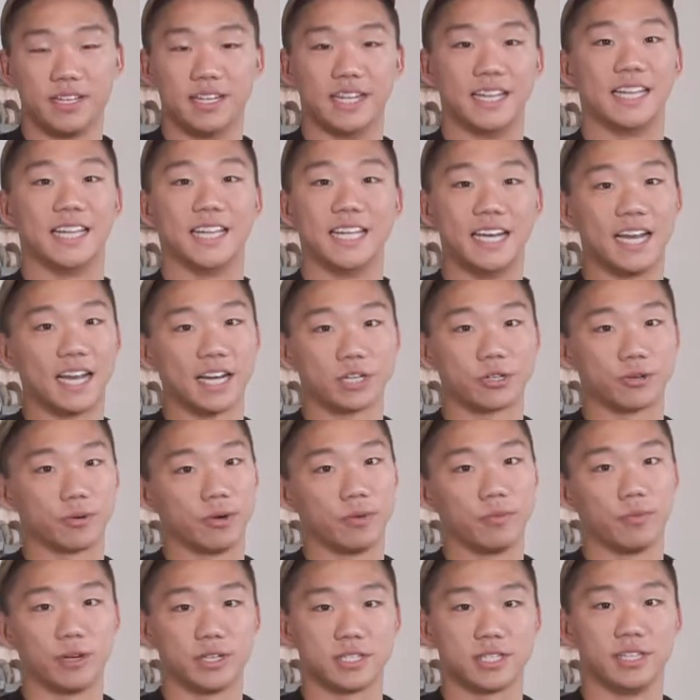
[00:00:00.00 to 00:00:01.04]
and the next
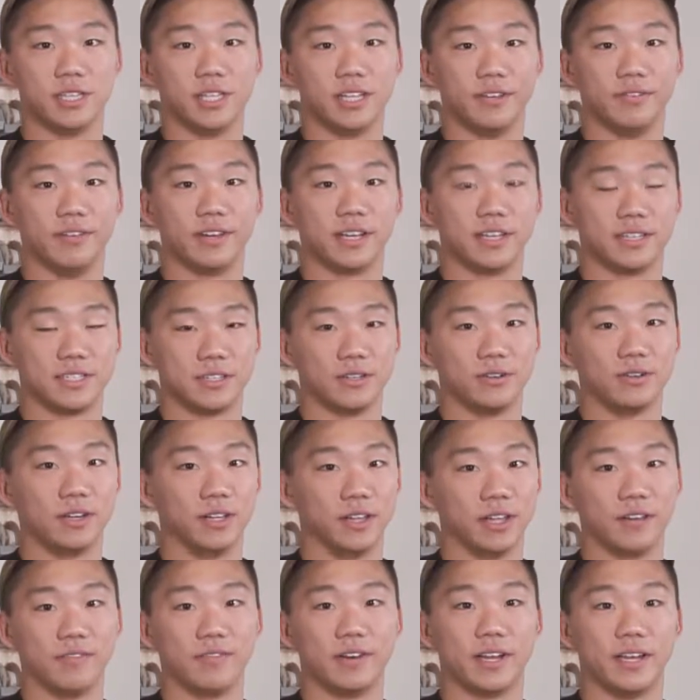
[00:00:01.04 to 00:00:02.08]
one wasn't leaving until
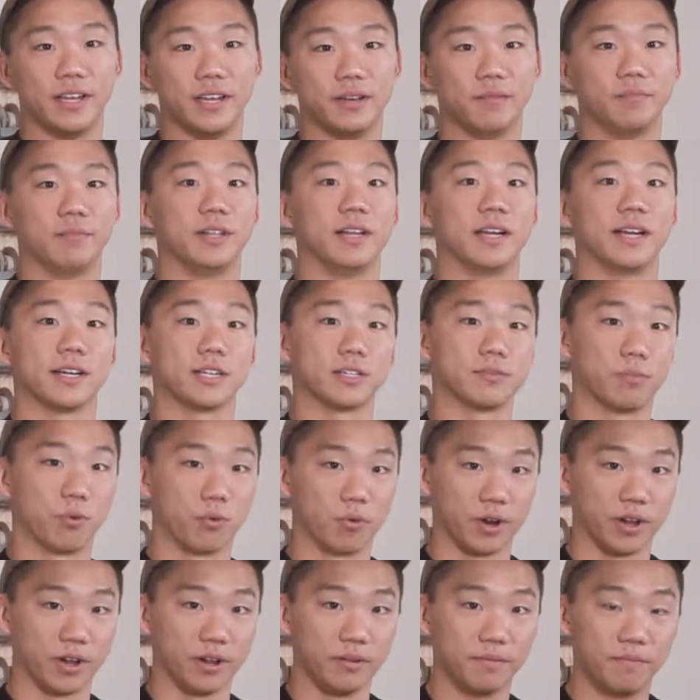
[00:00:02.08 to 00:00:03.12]
11 a.m. the next
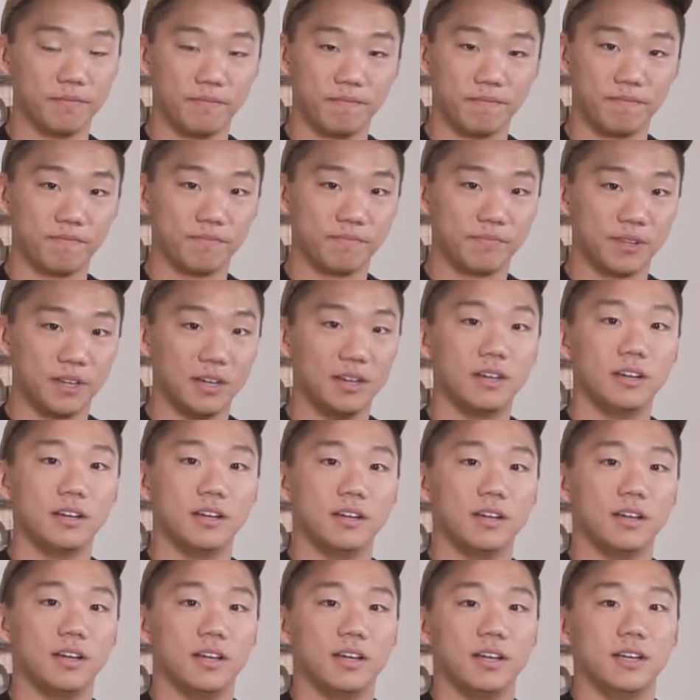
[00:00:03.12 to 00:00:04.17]
morning.
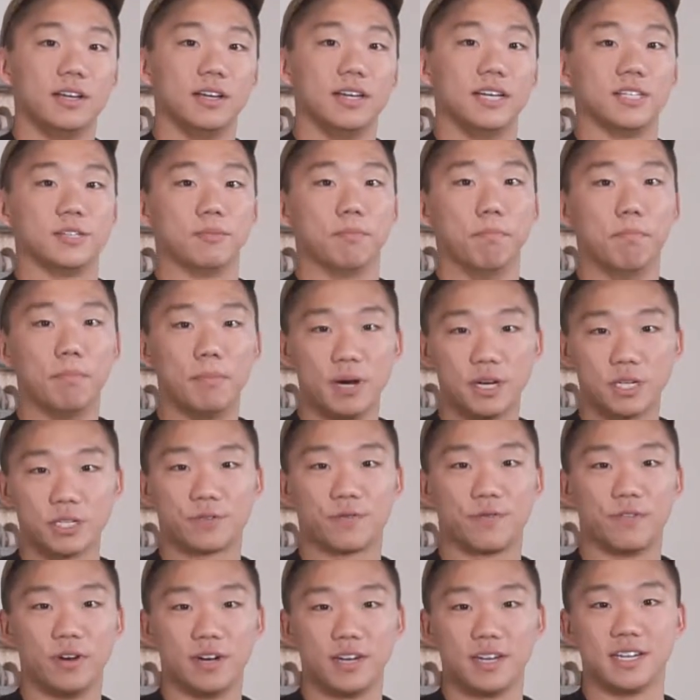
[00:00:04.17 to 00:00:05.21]
As much
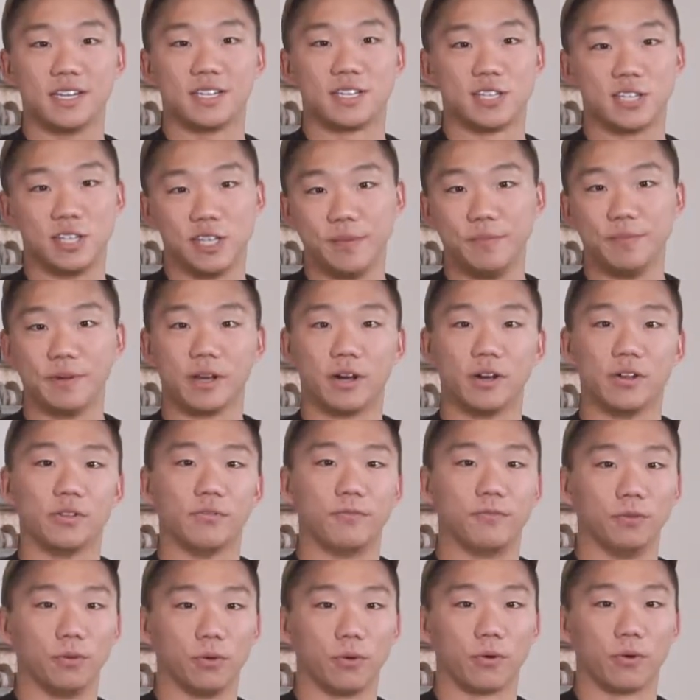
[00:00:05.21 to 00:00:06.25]
fun as sleeping on the
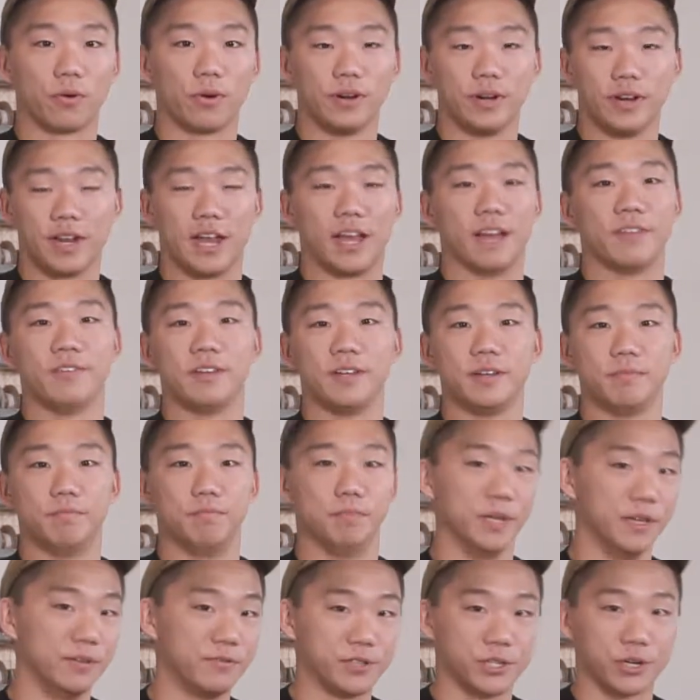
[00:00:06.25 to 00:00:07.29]
floor and having
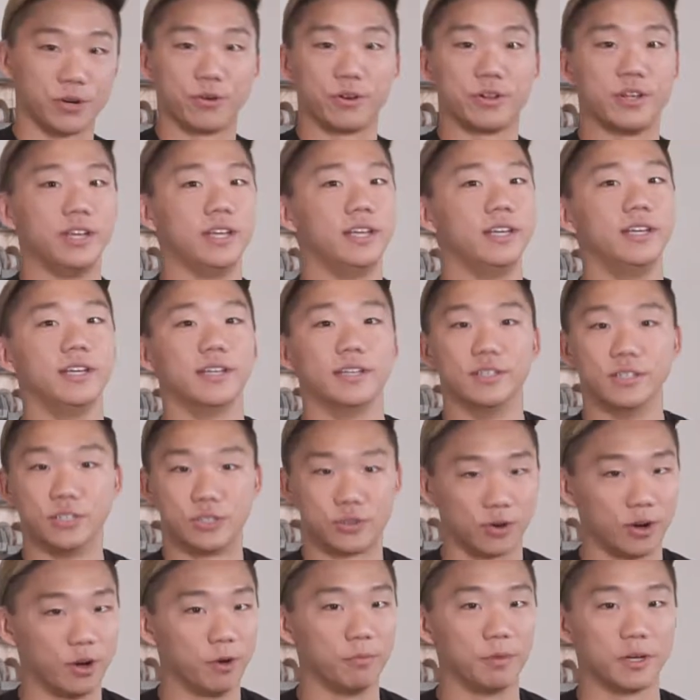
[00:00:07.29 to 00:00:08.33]
beef jerky and
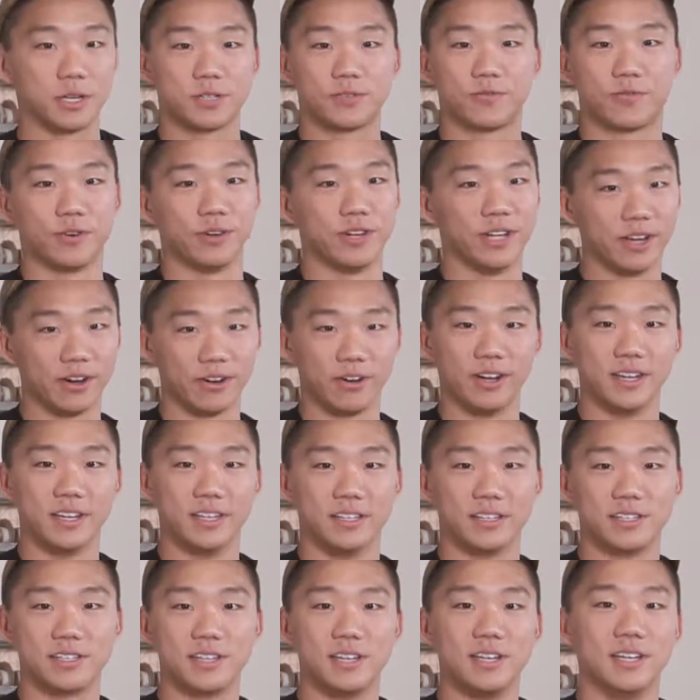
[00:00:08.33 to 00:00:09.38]
trail mix for dinner
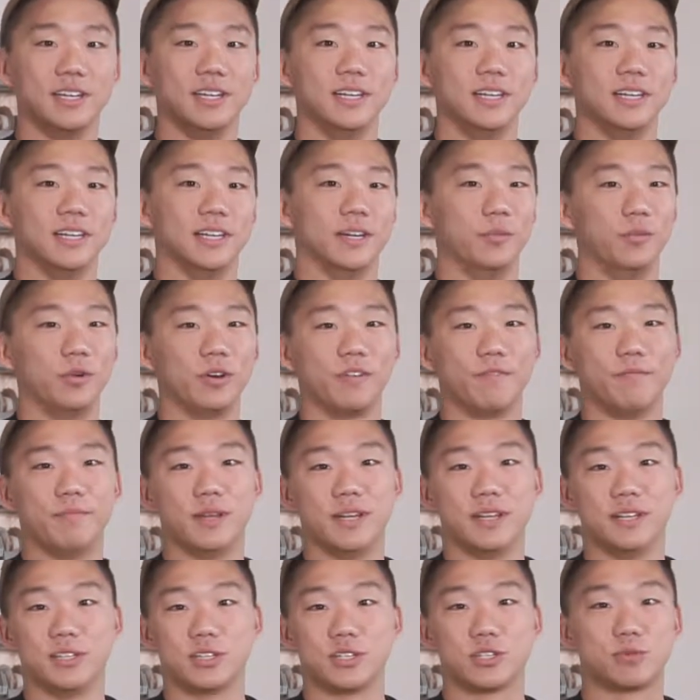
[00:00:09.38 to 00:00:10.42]
is, it would have
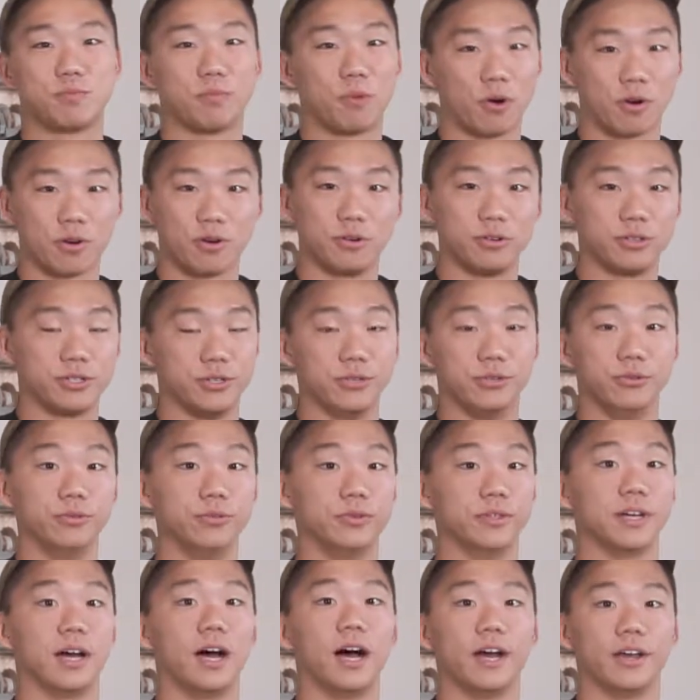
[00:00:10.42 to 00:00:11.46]
been smarter to
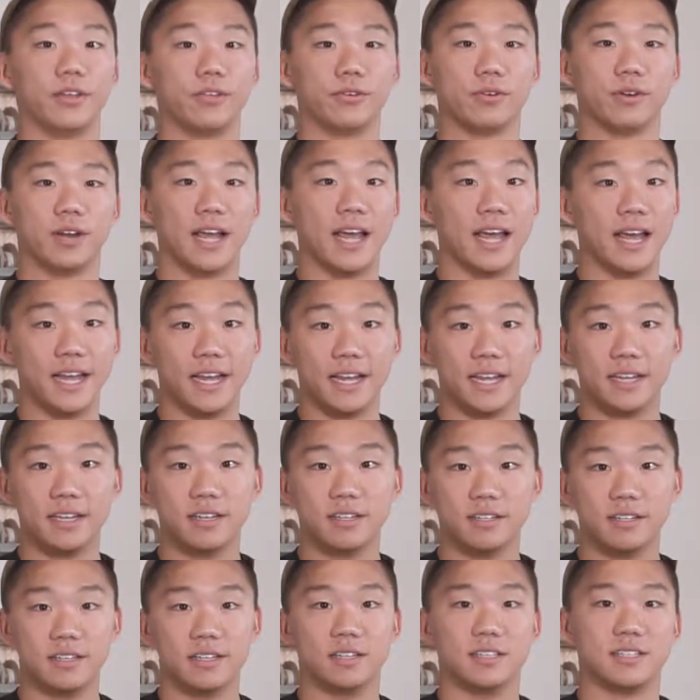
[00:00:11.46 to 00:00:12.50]
either A,
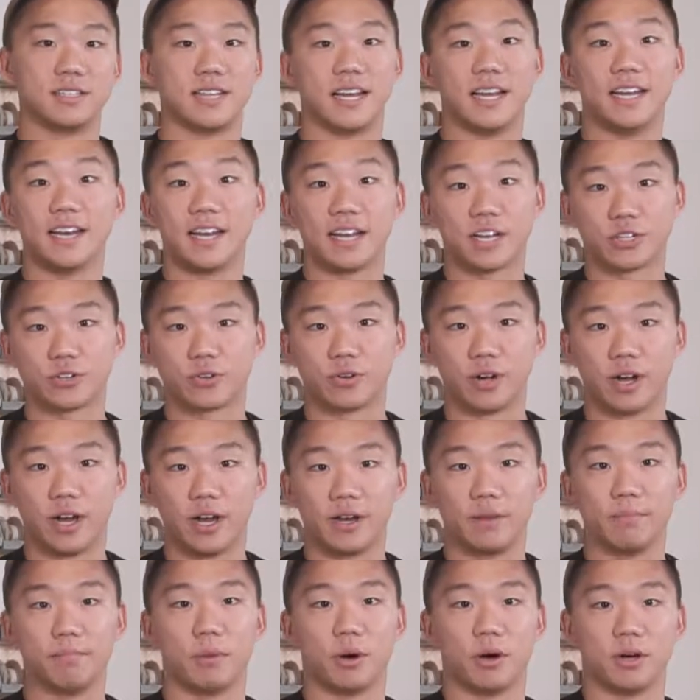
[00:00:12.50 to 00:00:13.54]
stay an extra night
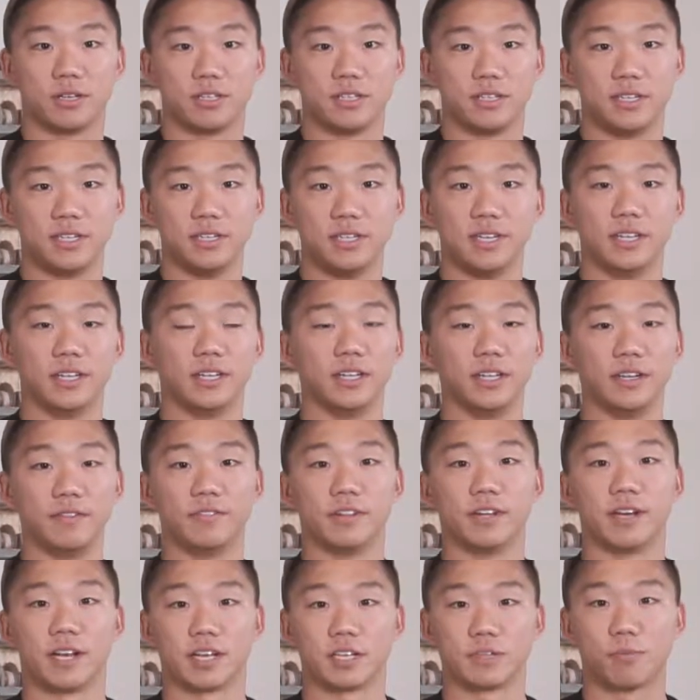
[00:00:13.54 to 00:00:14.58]
in Boston and leave the
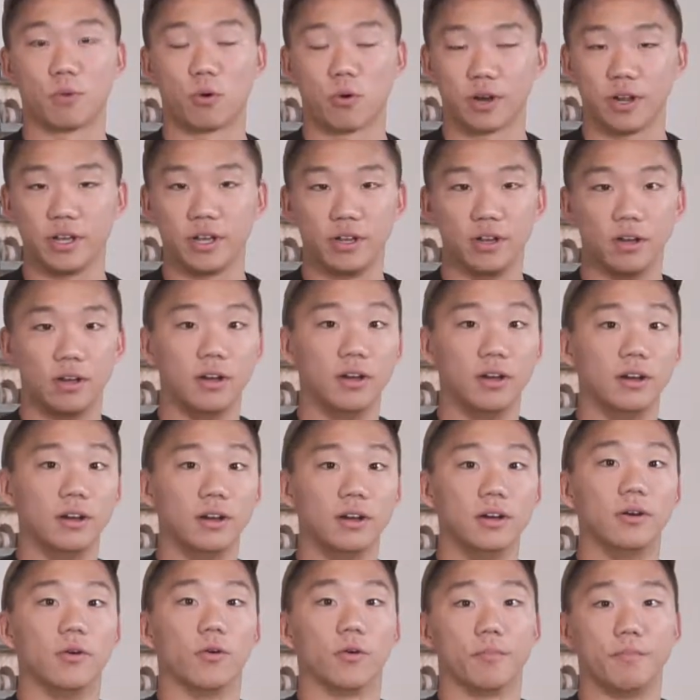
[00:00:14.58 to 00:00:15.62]
next morning,
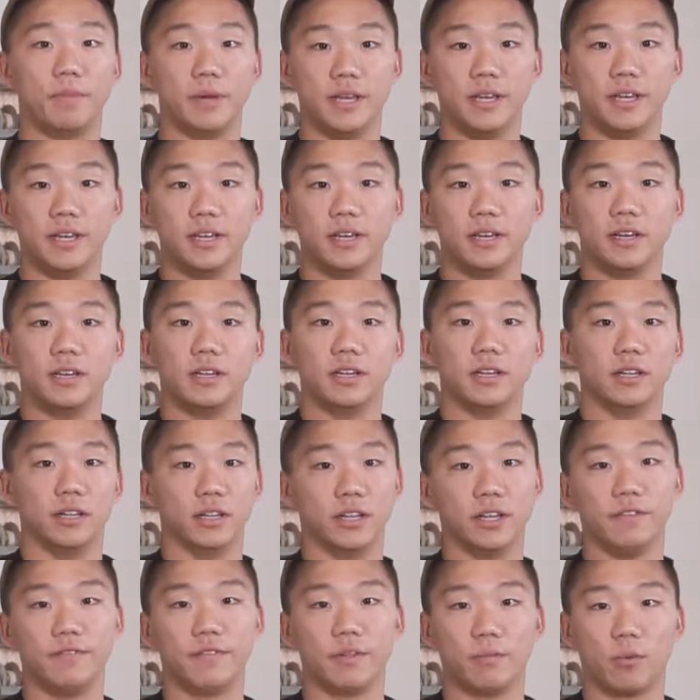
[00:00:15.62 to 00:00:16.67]
or B,
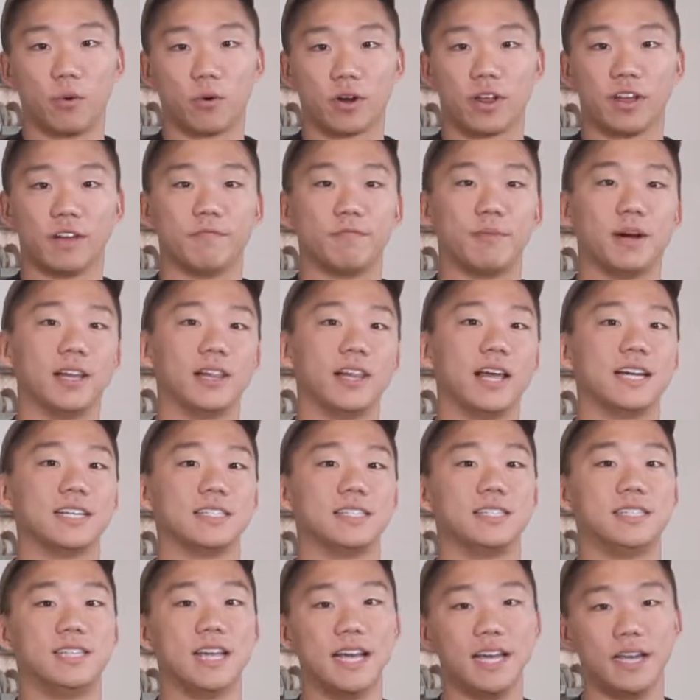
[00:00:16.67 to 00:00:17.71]
leave the morning of my
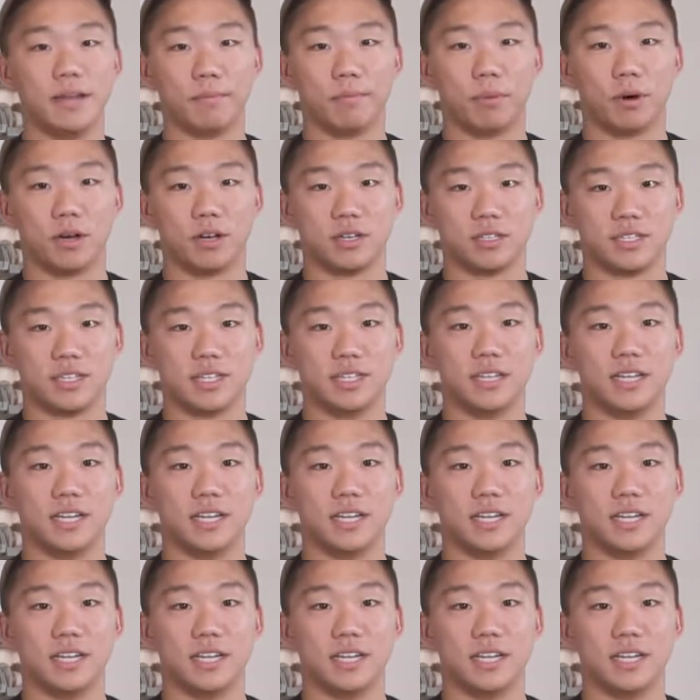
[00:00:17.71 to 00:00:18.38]
last day in Boston